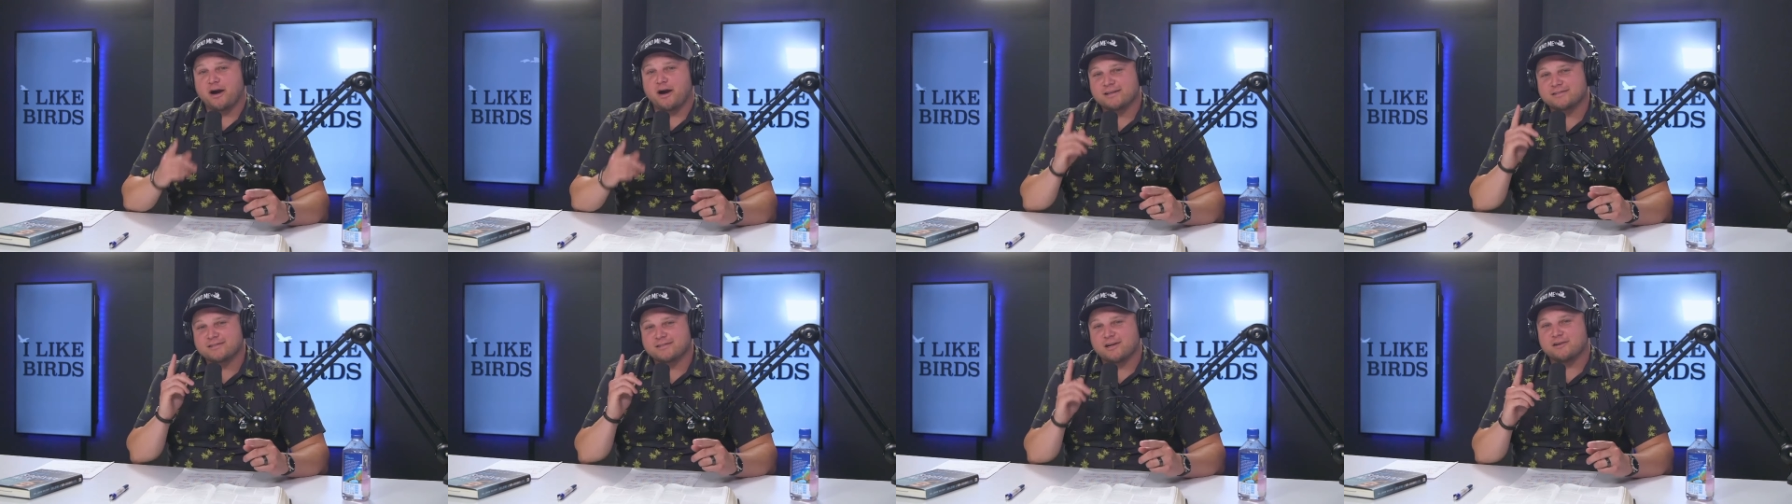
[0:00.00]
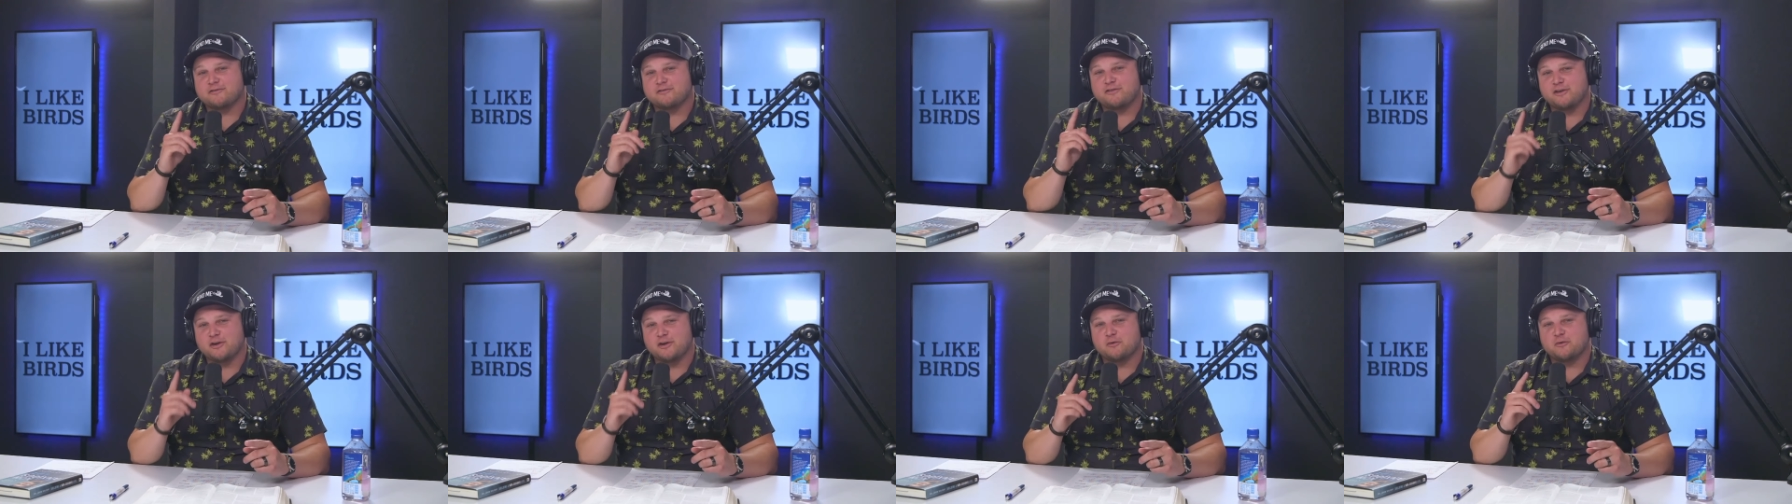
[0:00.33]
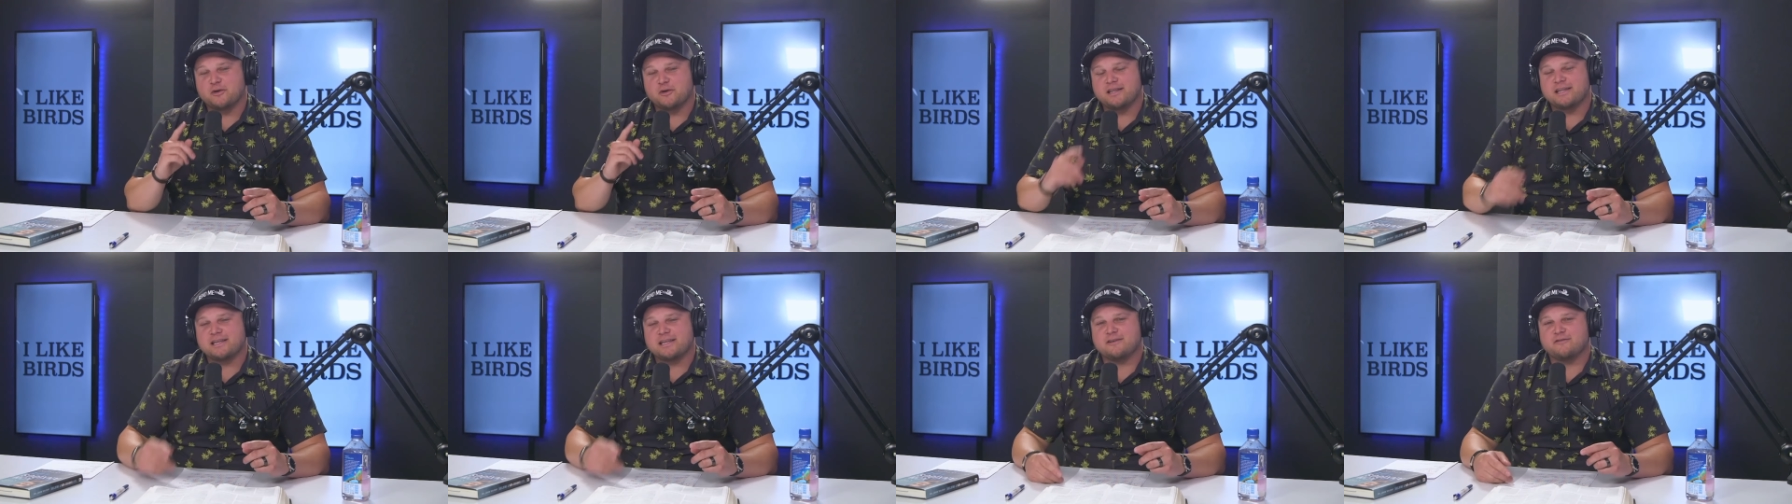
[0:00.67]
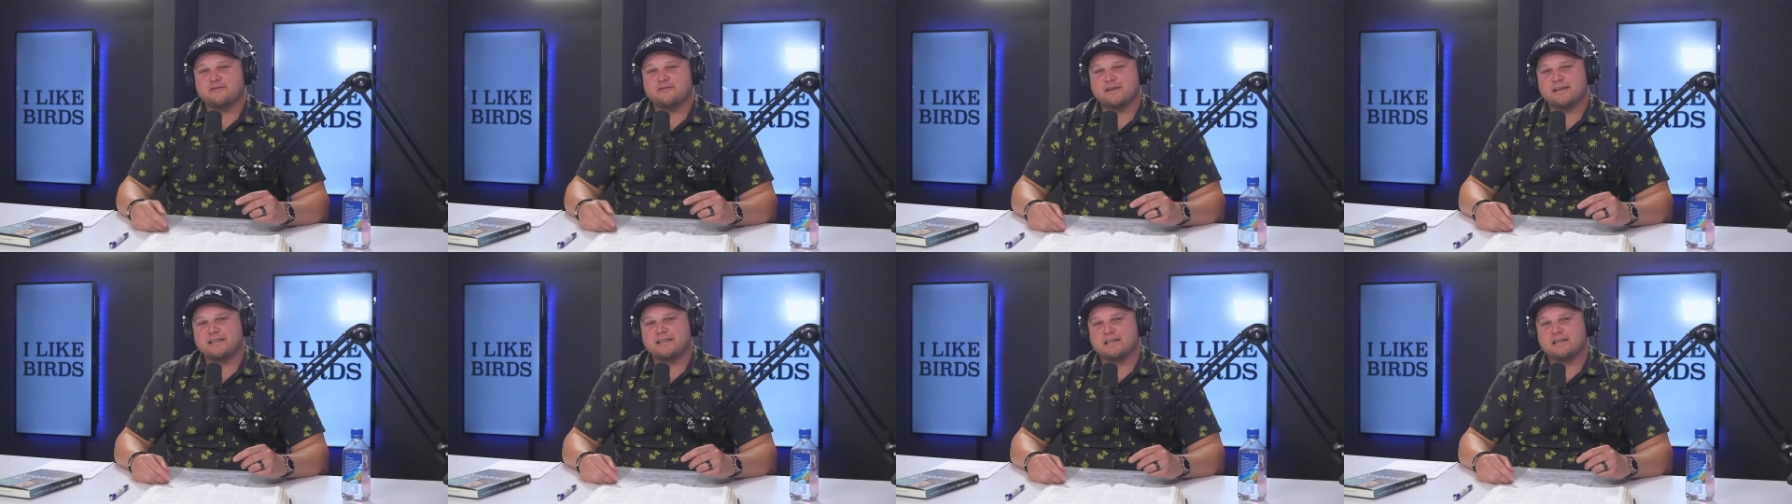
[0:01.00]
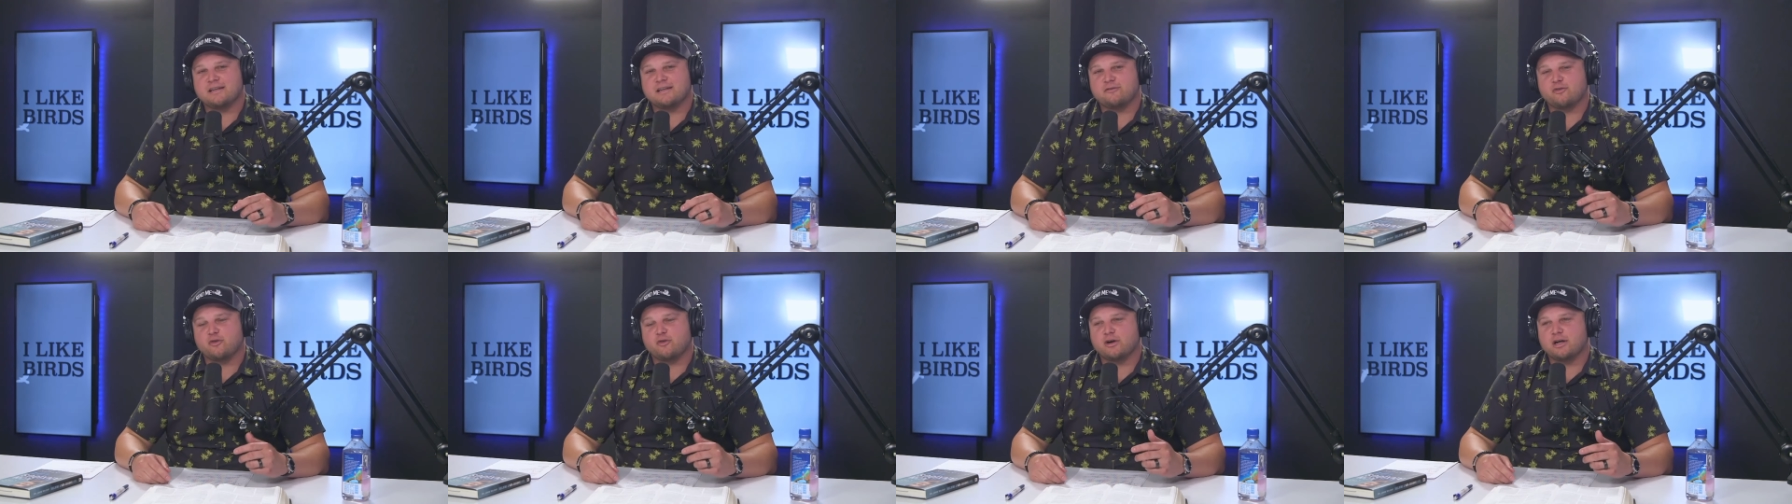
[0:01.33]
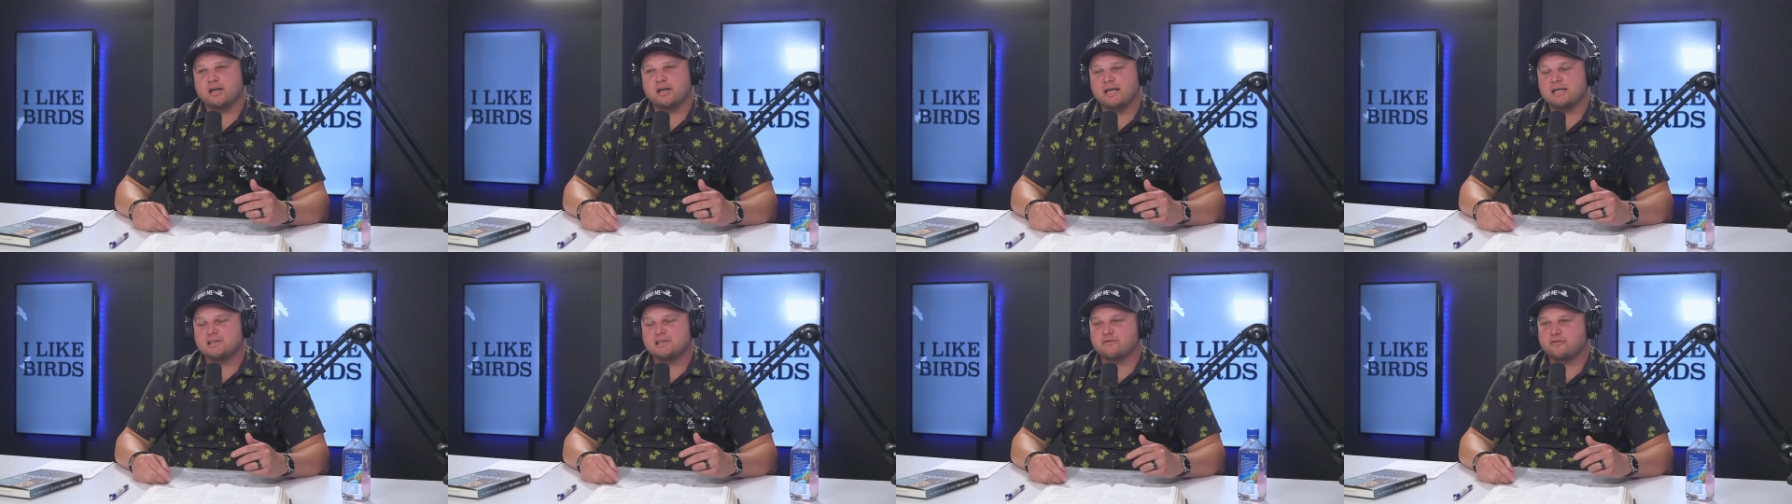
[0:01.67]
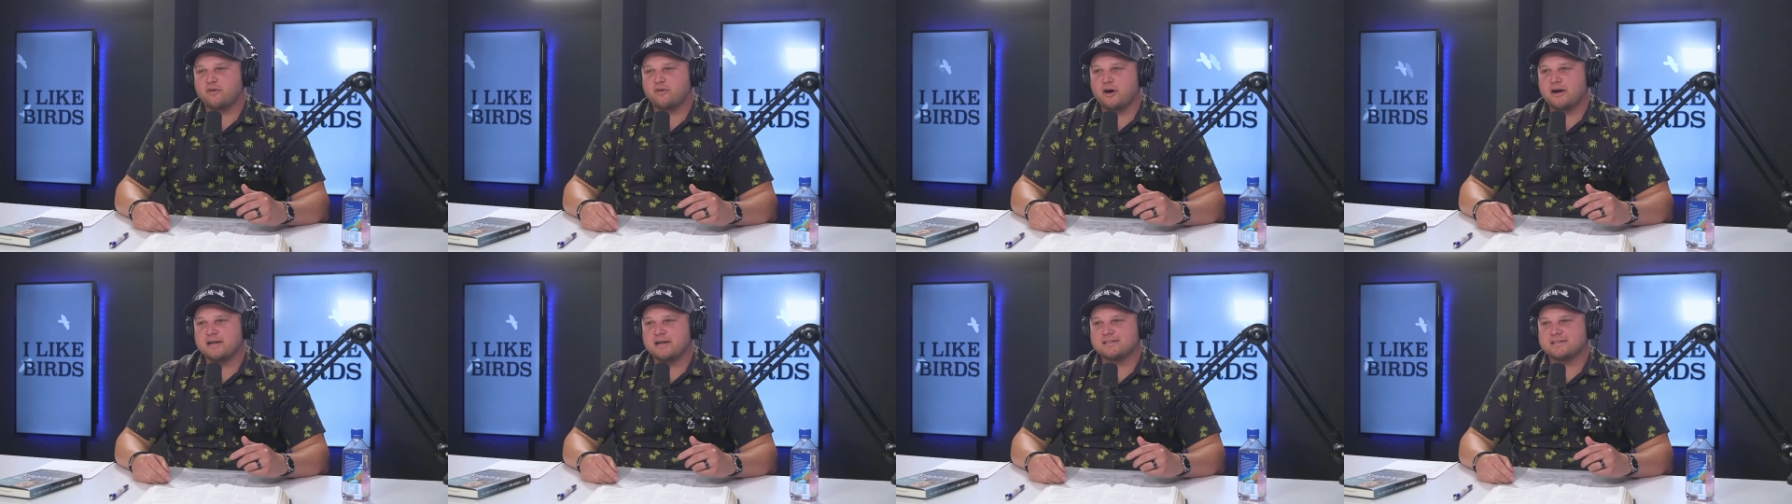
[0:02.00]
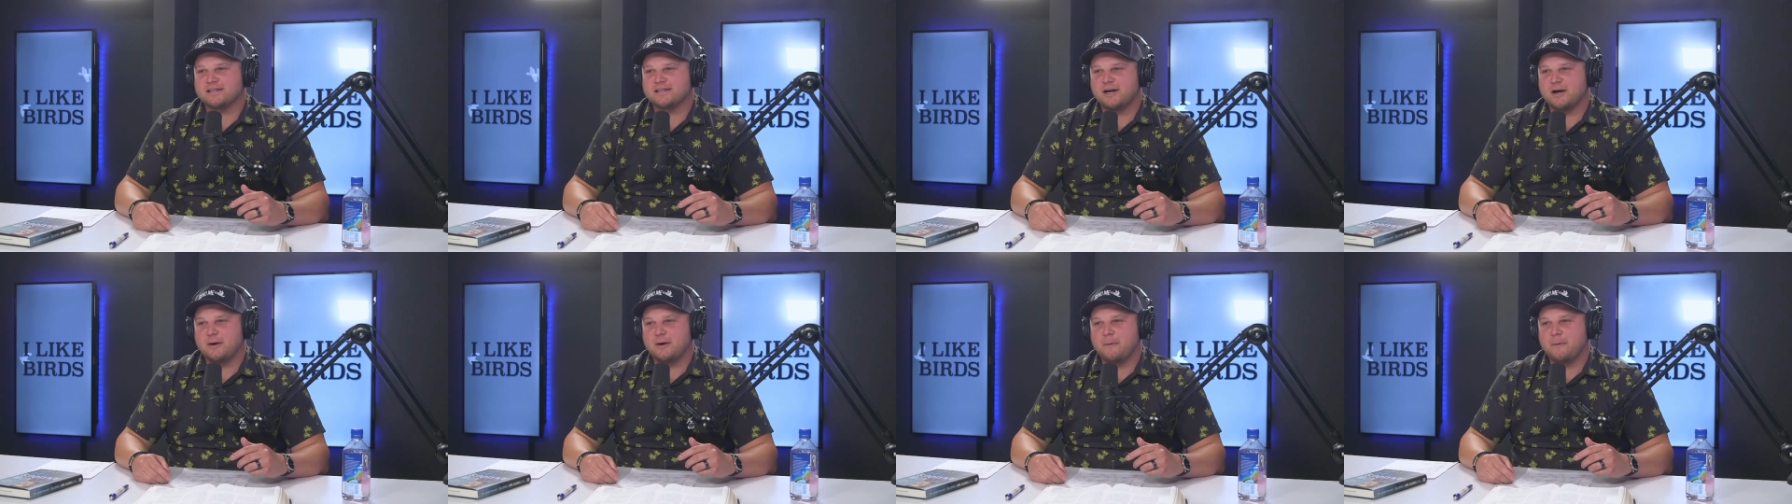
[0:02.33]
I started feeling really convicted for it as far as